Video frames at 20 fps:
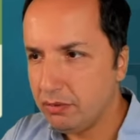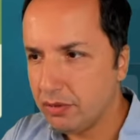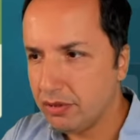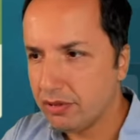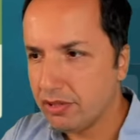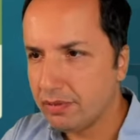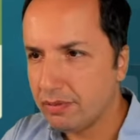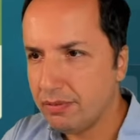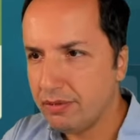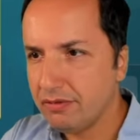
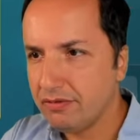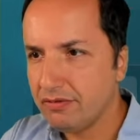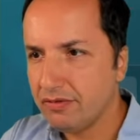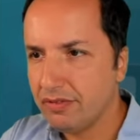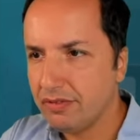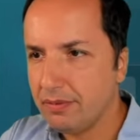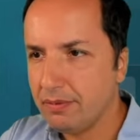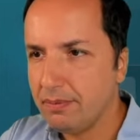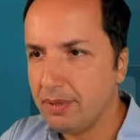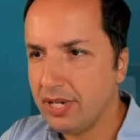worse move,
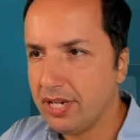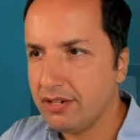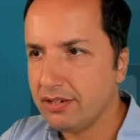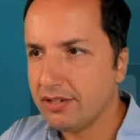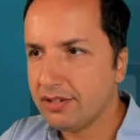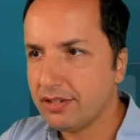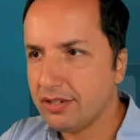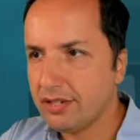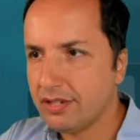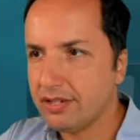
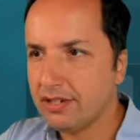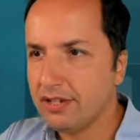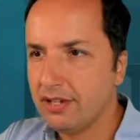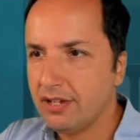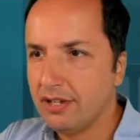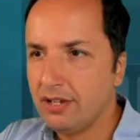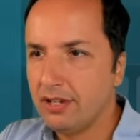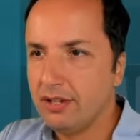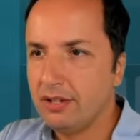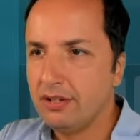because
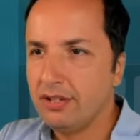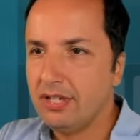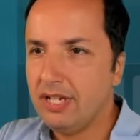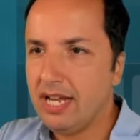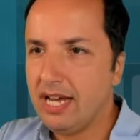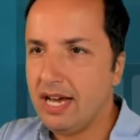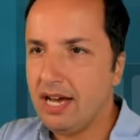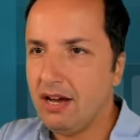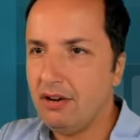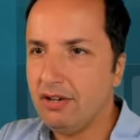
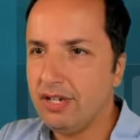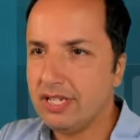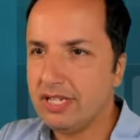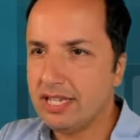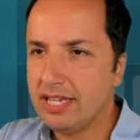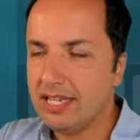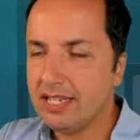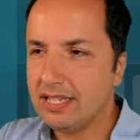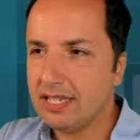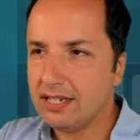now his
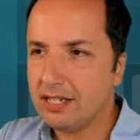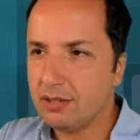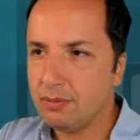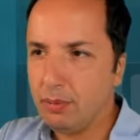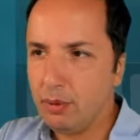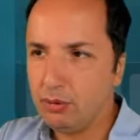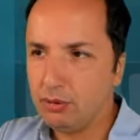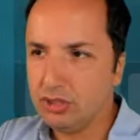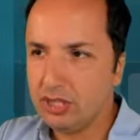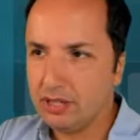king is
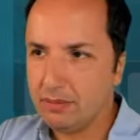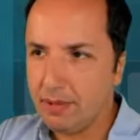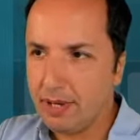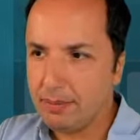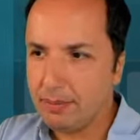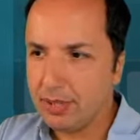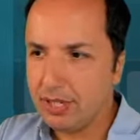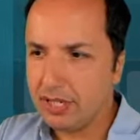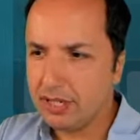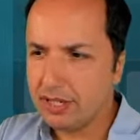exposed and my
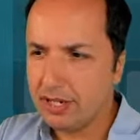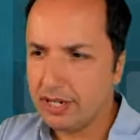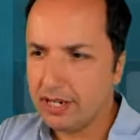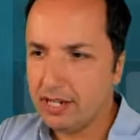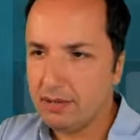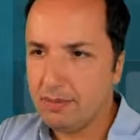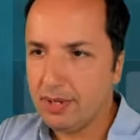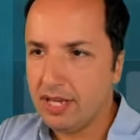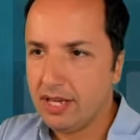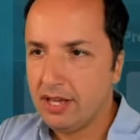pieces are
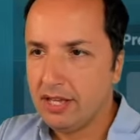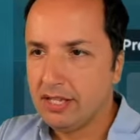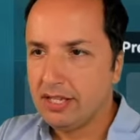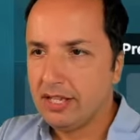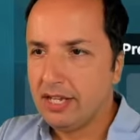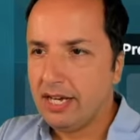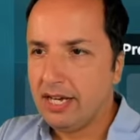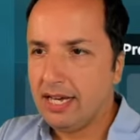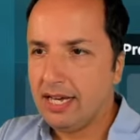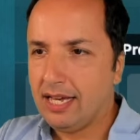coming.
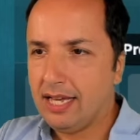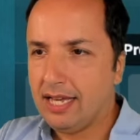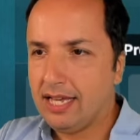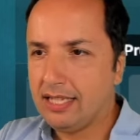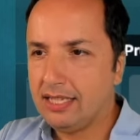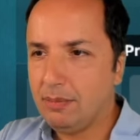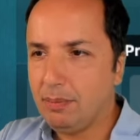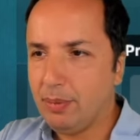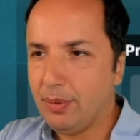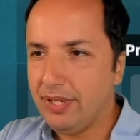
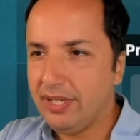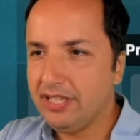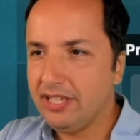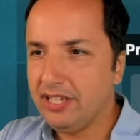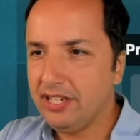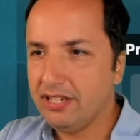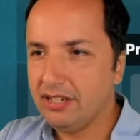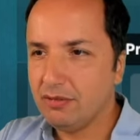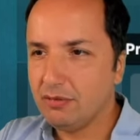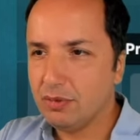The point
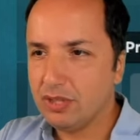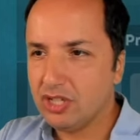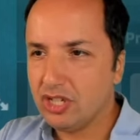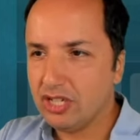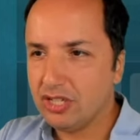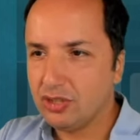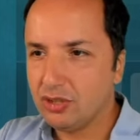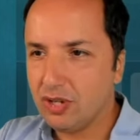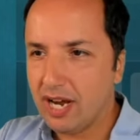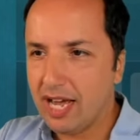here, which I
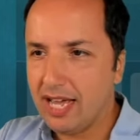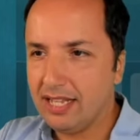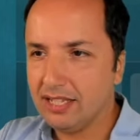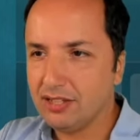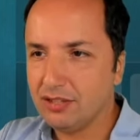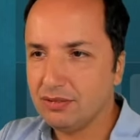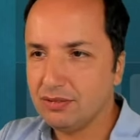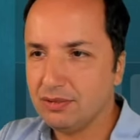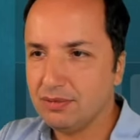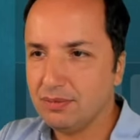tried
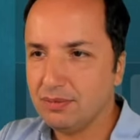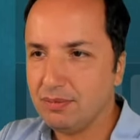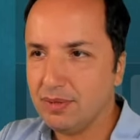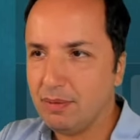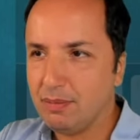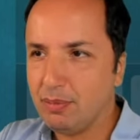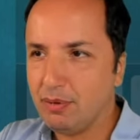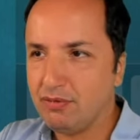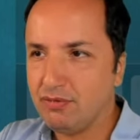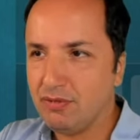to
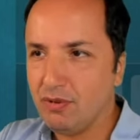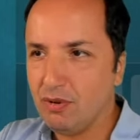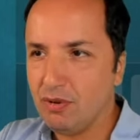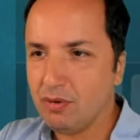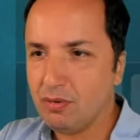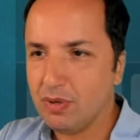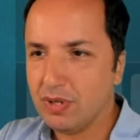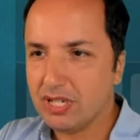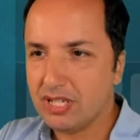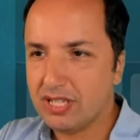provoke,
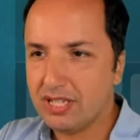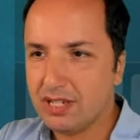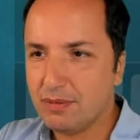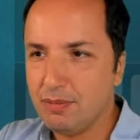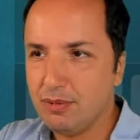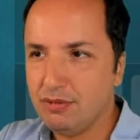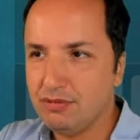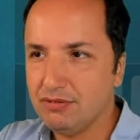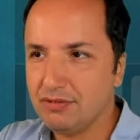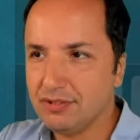was this
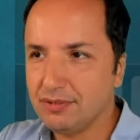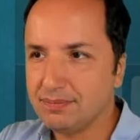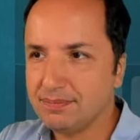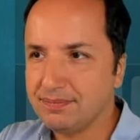move.